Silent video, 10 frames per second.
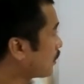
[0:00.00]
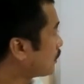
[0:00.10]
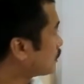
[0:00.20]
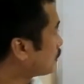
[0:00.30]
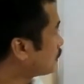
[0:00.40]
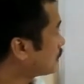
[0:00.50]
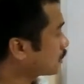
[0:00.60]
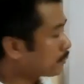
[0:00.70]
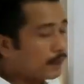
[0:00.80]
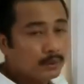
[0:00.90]
So just
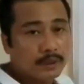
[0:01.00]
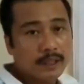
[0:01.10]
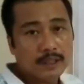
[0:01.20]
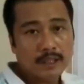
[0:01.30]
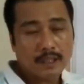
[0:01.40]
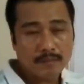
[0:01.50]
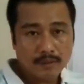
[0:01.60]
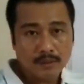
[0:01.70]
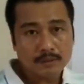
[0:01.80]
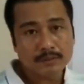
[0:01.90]
by looking at the number
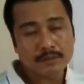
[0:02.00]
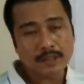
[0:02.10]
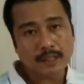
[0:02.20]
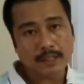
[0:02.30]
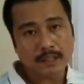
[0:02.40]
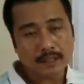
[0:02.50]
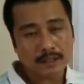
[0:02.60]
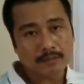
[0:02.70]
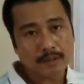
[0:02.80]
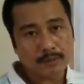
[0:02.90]
of IR
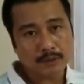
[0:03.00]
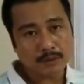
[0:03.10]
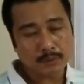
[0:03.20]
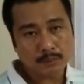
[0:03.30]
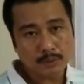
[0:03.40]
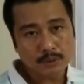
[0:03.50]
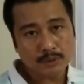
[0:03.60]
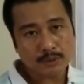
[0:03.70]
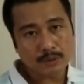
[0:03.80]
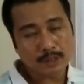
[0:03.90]
active vibrational modes
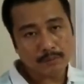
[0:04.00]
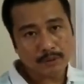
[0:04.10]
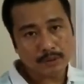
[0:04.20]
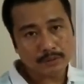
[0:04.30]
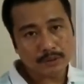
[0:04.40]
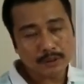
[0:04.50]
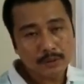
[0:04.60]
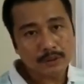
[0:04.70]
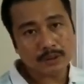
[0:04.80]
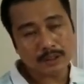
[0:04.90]
or number of CO
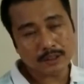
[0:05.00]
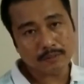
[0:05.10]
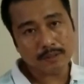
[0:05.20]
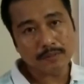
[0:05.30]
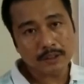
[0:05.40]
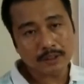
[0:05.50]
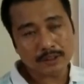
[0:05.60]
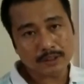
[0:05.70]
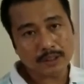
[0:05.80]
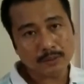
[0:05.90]
stretching
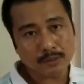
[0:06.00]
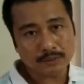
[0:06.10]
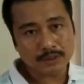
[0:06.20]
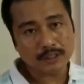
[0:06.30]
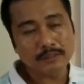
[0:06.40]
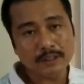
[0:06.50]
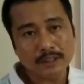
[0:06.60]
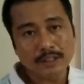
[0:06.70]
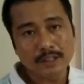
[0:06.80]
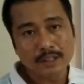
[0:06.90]
vibrations that you observe in
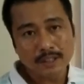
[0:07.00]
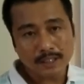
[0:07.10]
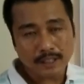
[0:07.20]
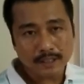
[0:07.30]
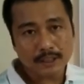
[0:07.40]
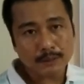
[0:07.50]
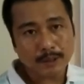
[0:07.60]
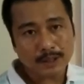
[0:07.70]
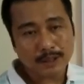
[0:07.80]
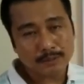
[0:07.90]
the IR
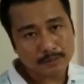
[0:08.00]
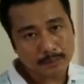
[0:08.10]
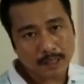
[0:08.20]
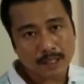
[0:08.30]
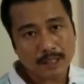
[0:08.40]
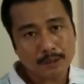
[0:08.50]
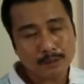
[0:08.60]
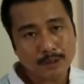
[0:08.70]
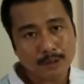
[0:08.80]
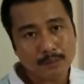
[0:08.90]
spectrum of a metal
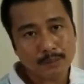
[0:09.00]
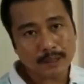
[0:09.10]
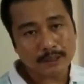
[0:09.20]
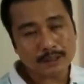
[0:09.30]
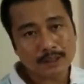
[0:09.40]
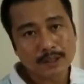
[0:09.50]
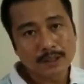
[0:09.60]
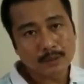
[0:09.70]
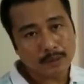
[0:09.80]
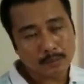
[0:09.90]
carbonyl complex,
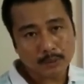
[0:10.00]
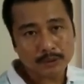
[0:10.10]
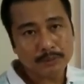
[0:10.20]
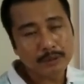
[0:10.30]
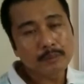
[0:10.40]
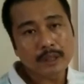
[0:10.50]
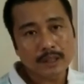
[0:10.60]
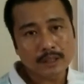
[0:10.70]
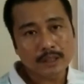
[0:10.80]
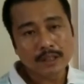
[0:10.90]
you can possibly
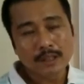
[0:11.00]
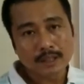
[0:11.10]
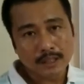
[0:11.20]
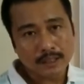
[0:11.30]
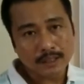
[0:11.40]
predict the